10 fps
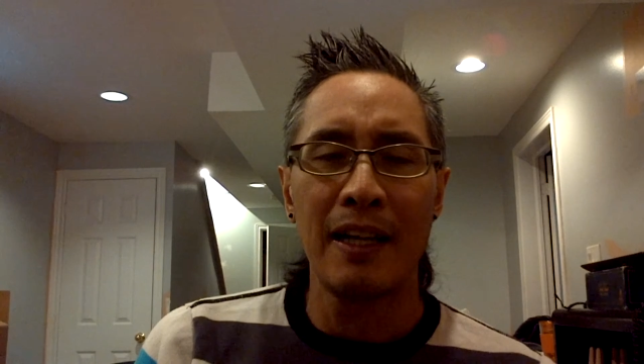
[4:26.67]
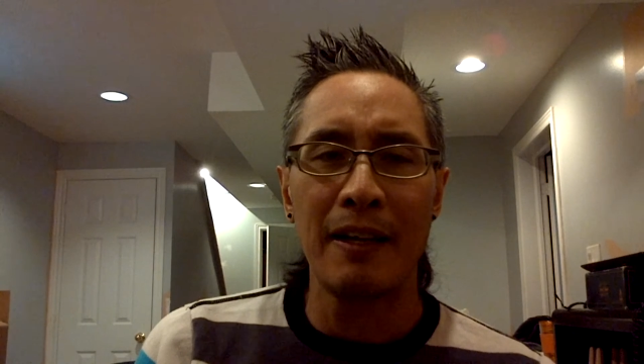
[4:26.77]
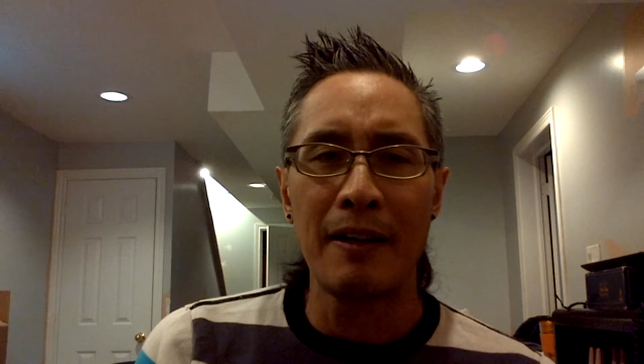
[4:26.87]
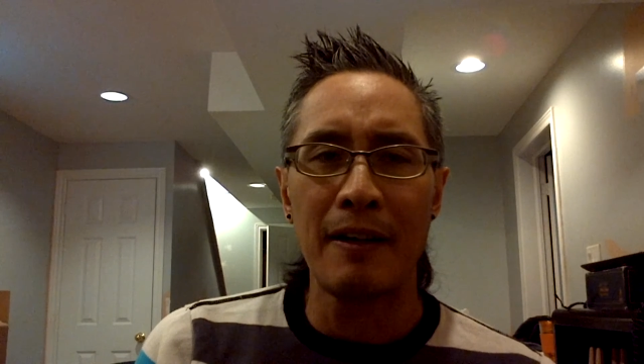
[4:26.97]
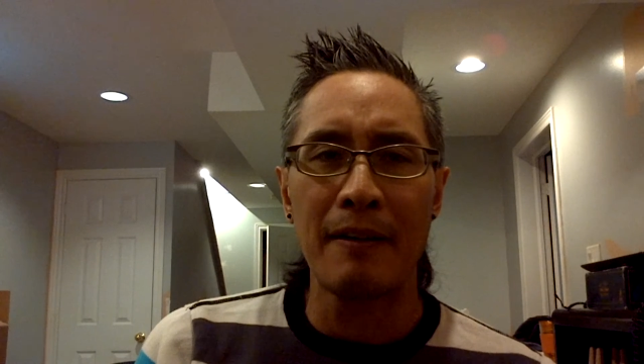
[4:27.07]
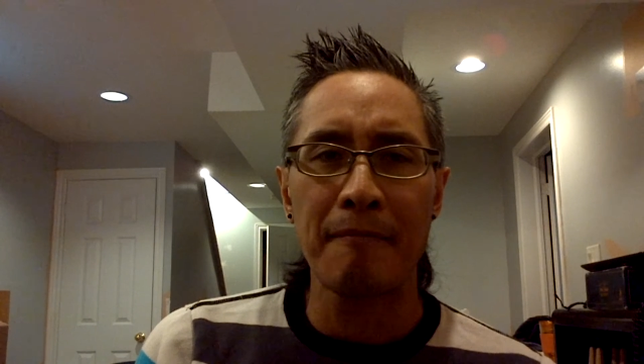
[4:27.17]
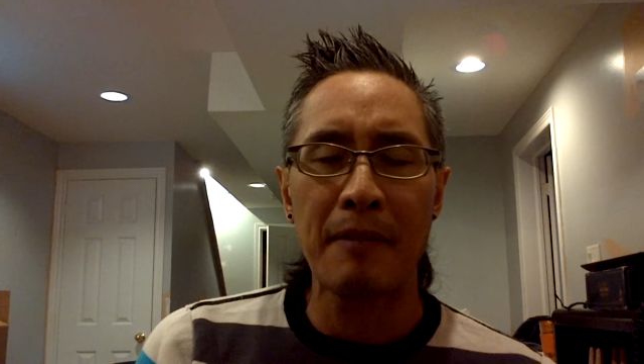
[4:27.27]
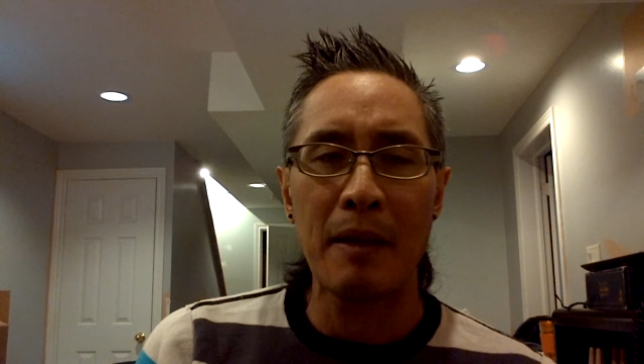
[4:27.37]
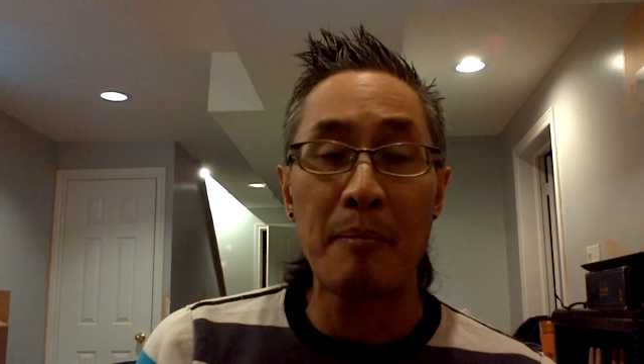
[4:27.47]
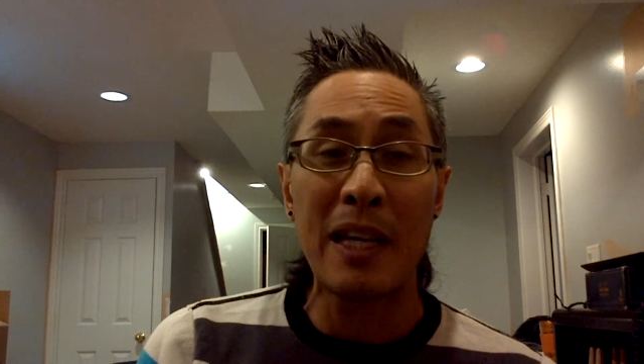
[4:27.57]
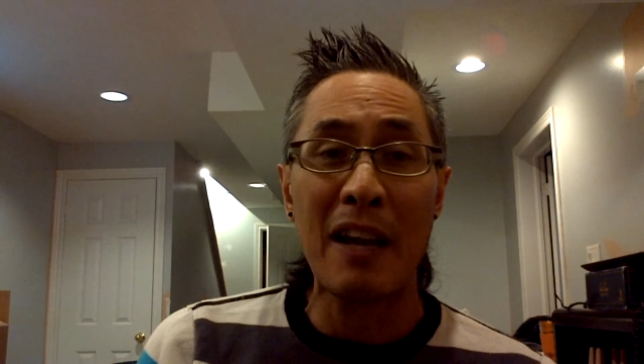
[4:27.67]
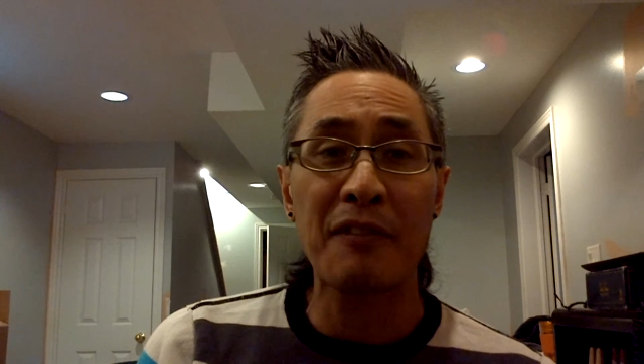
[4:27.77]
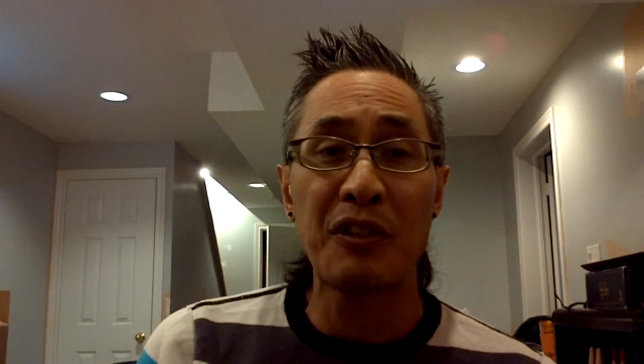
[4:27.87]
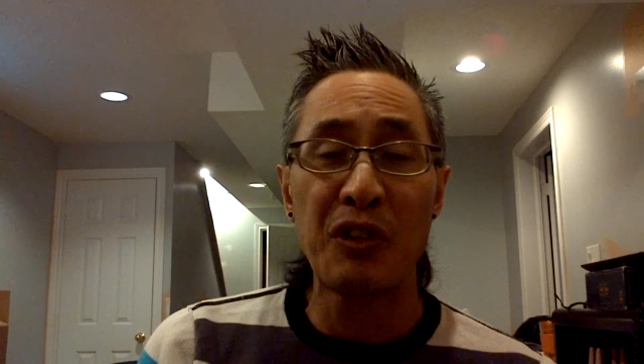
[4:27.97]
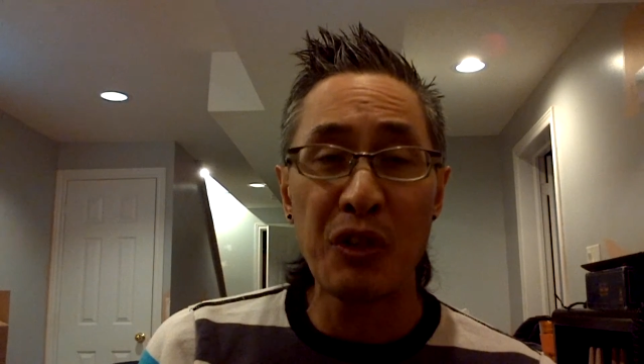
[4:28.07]
A
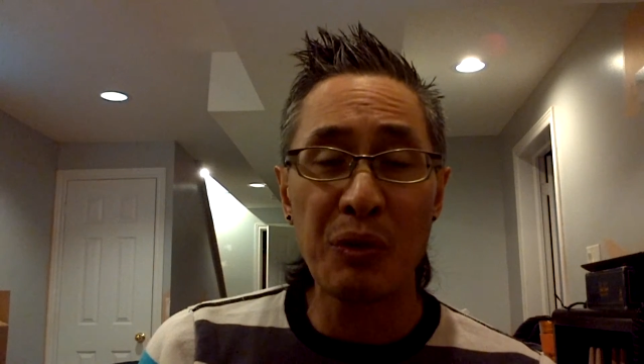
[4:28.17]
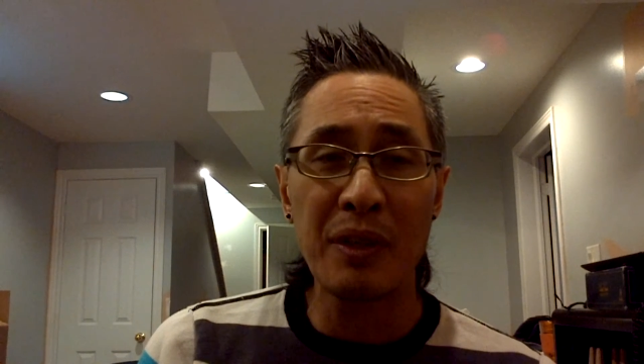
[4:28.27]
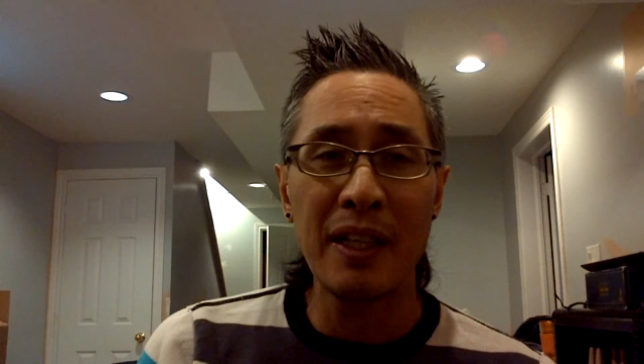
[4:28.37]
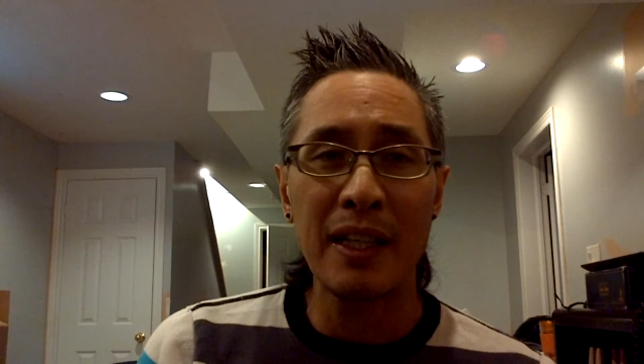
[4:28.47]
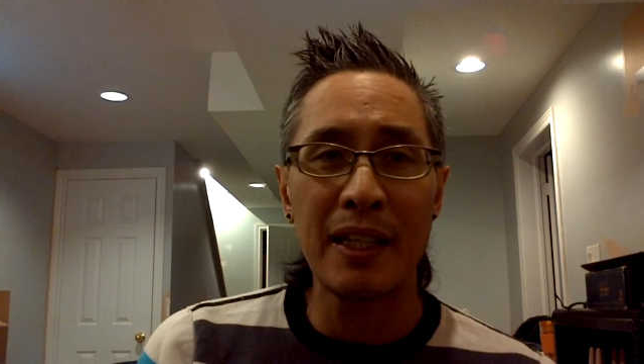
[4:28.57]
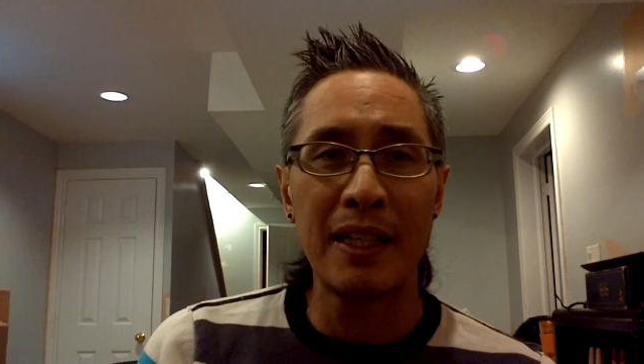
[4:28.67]
mid-afternoon